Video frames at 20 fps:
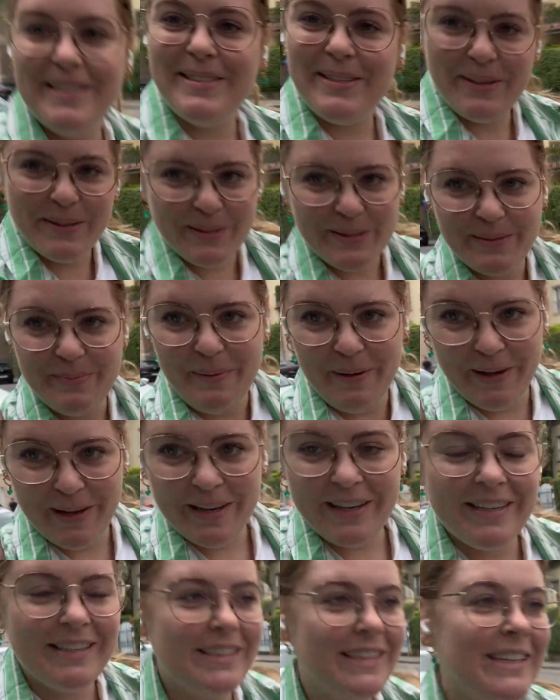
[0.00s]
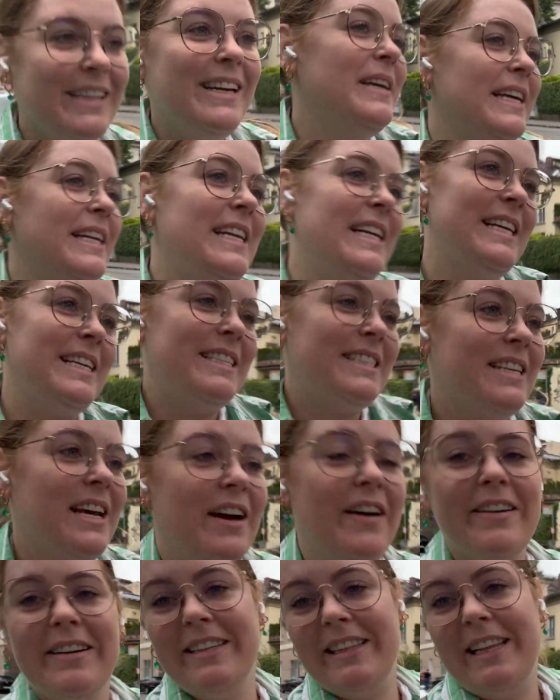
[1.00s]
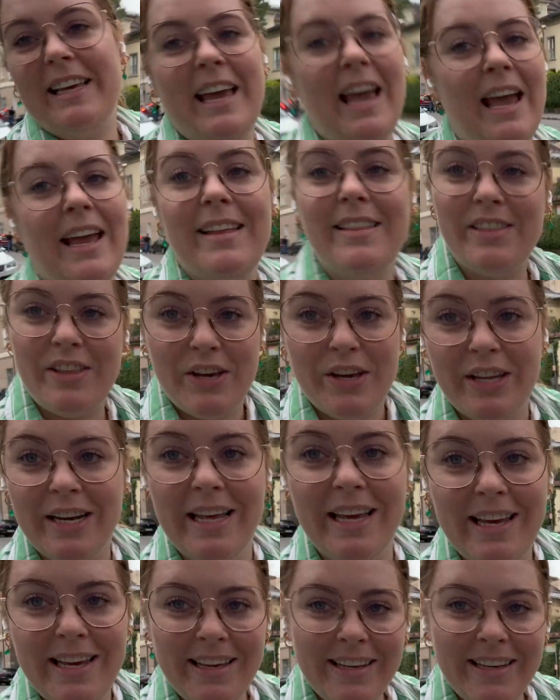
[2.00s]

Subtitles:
Salzburg. It is currently 8:30.